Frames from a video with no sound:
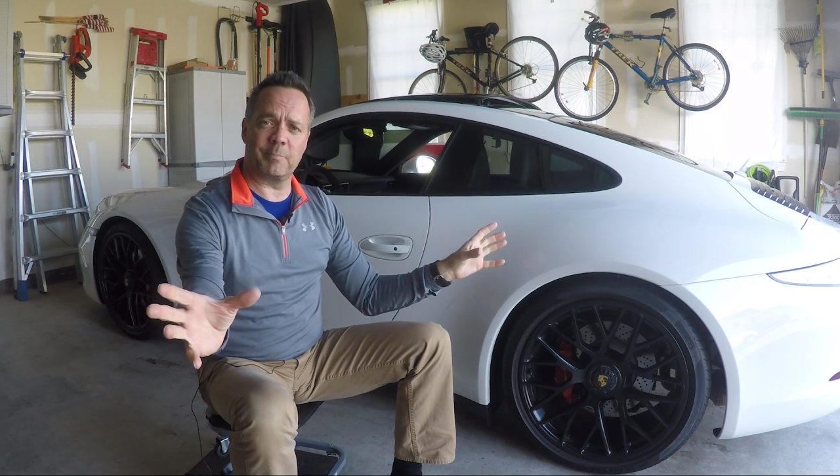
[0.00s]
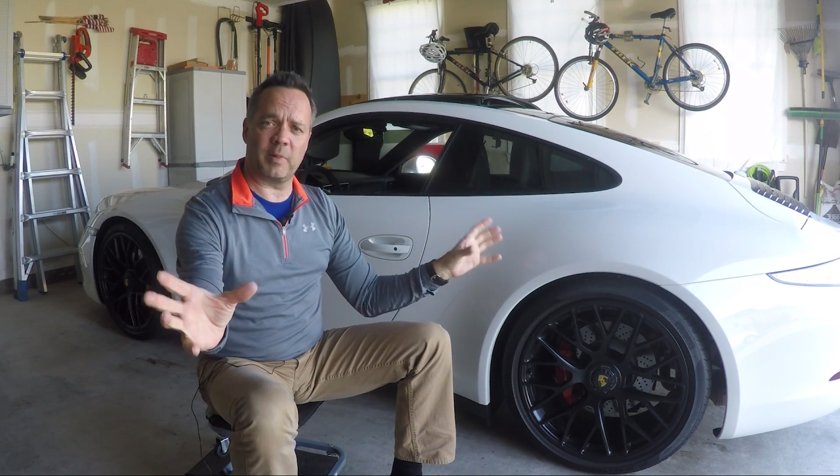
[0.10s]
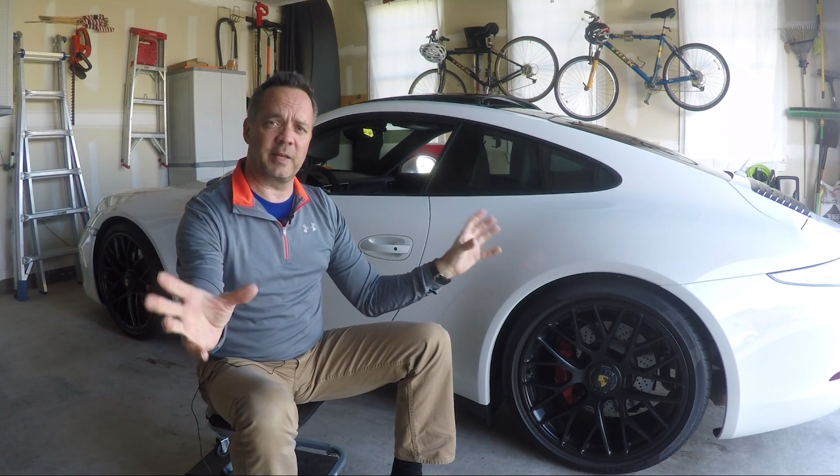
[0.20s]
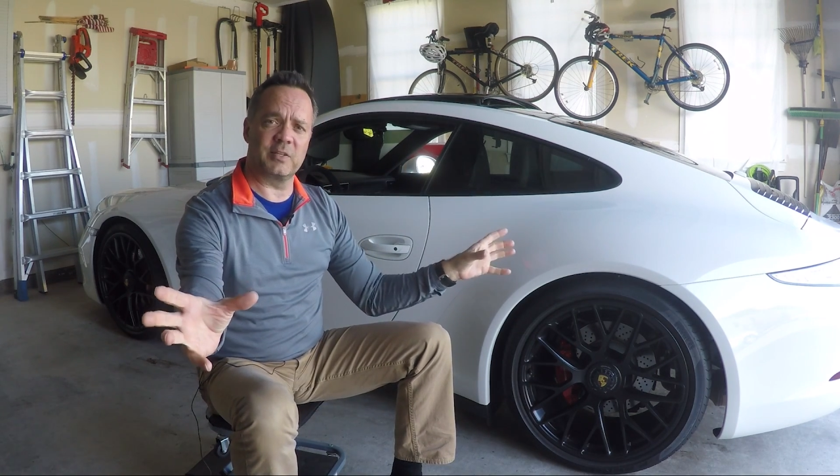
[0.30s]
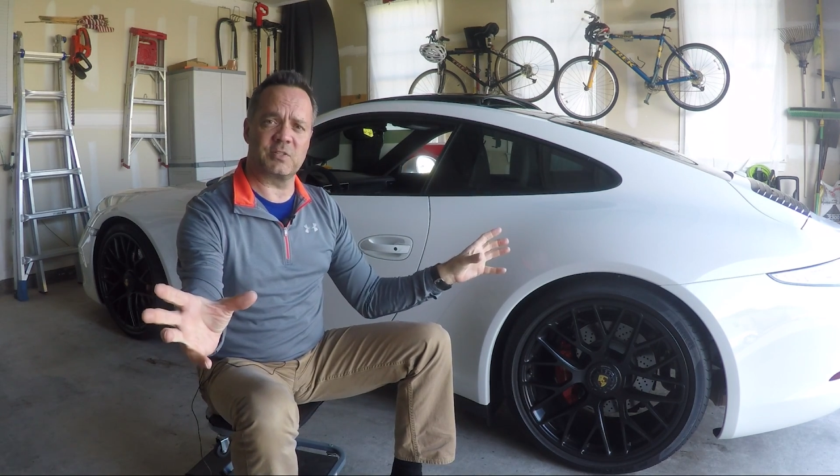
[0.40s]

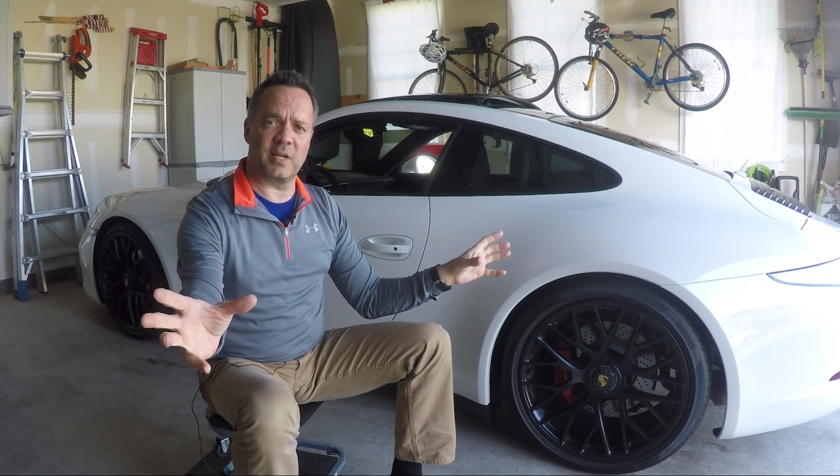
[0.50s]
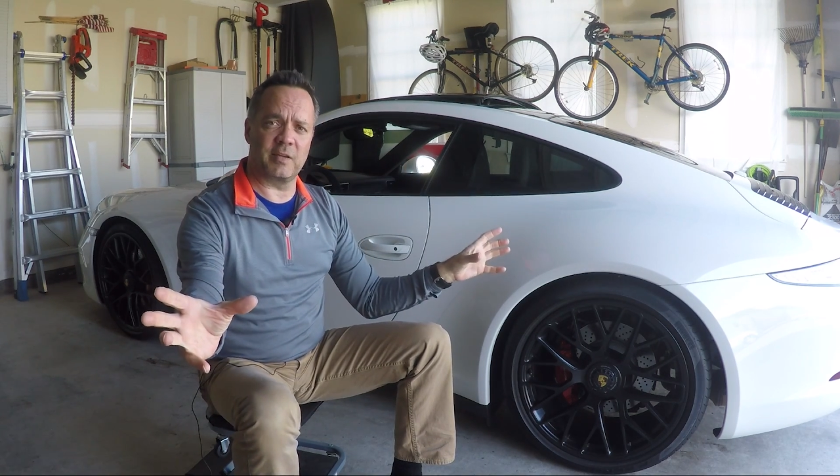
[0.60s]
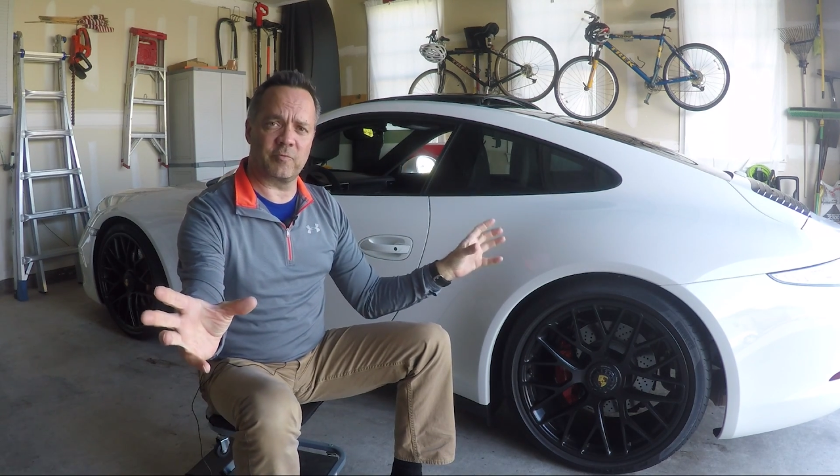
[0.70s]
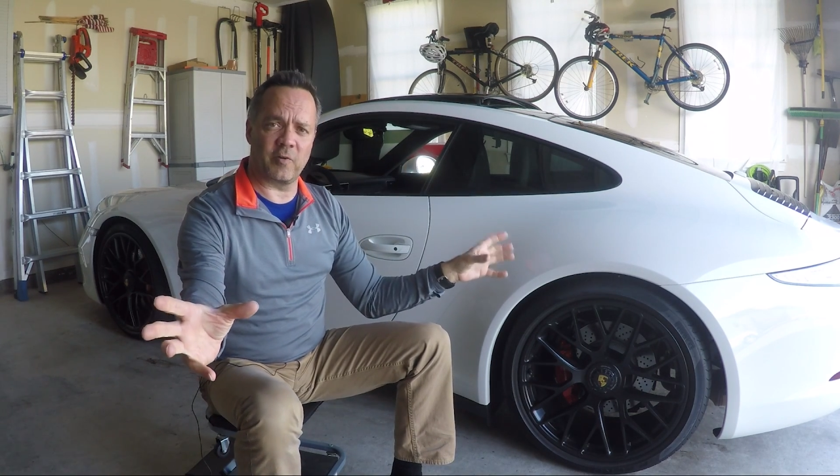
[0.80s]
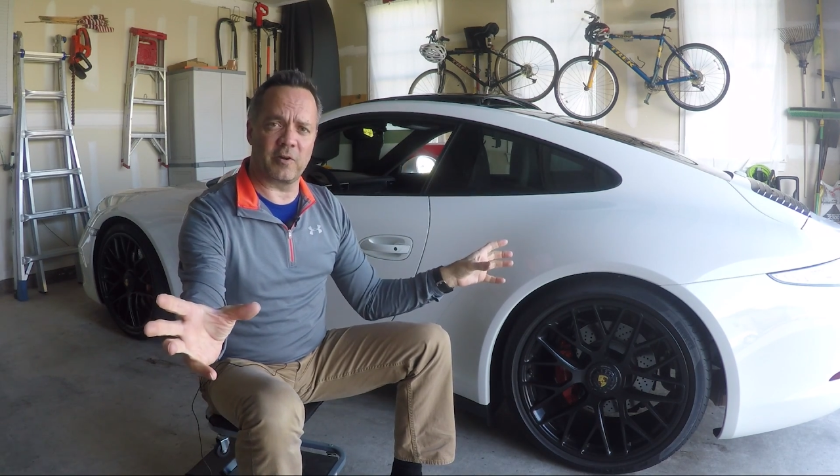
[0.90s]
plain as day
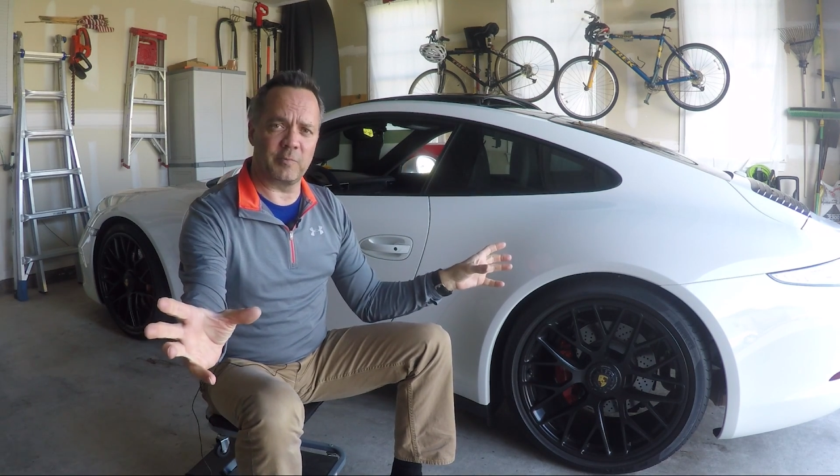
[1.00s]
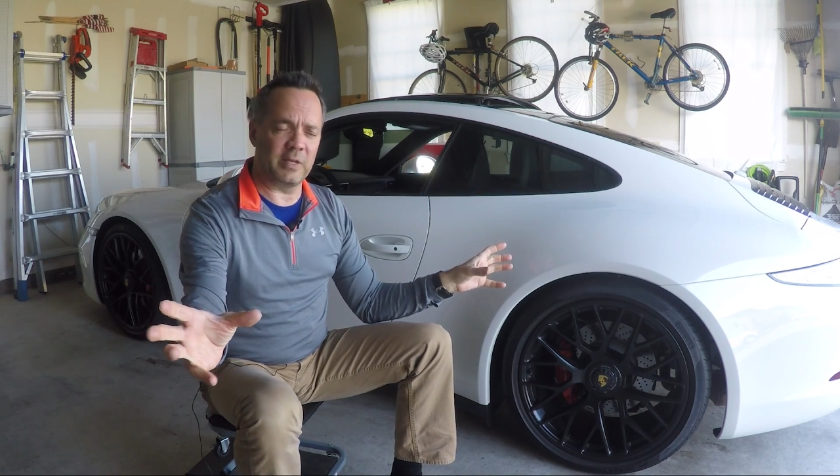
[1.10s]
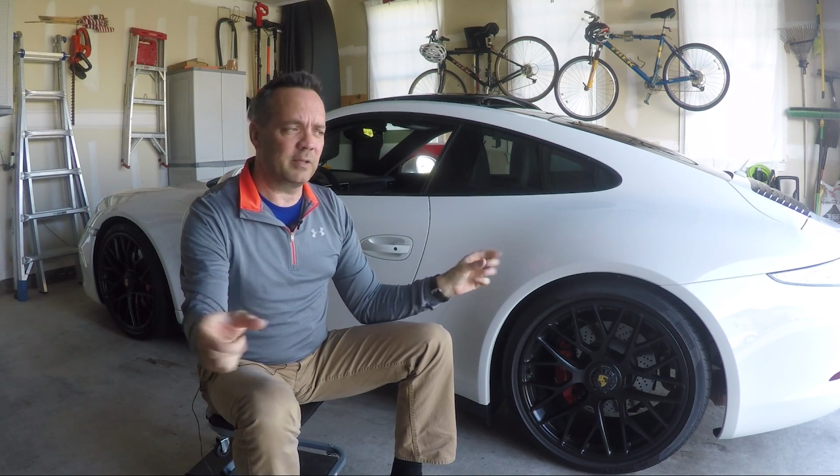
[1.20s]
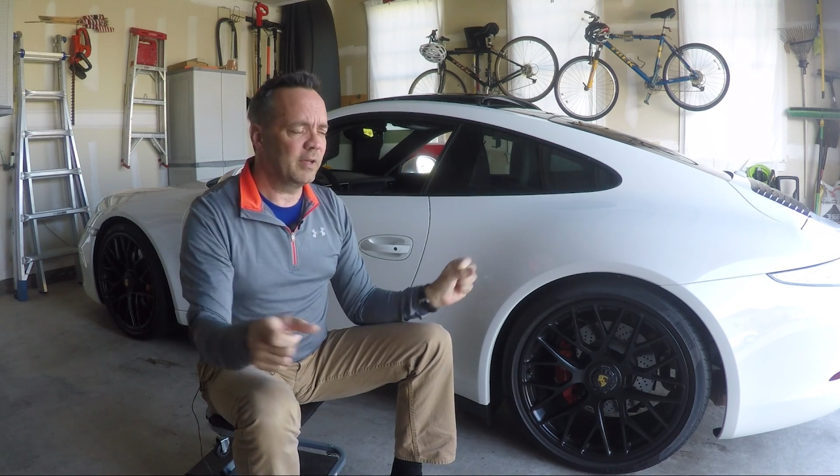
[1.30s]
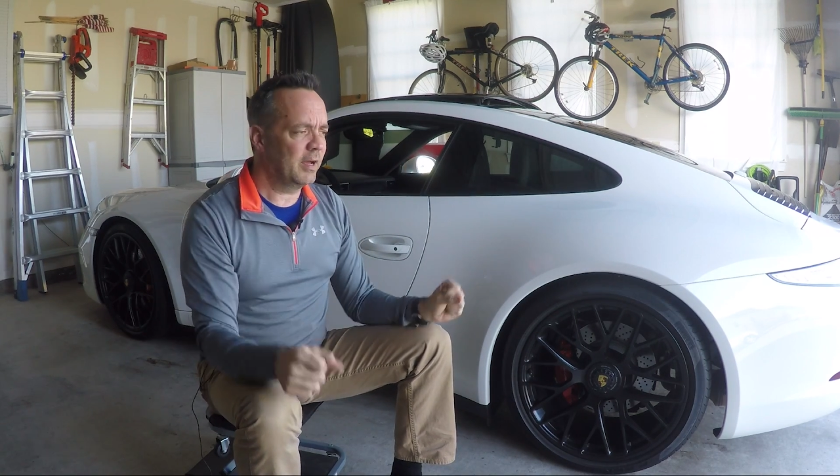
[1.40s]
in front of me.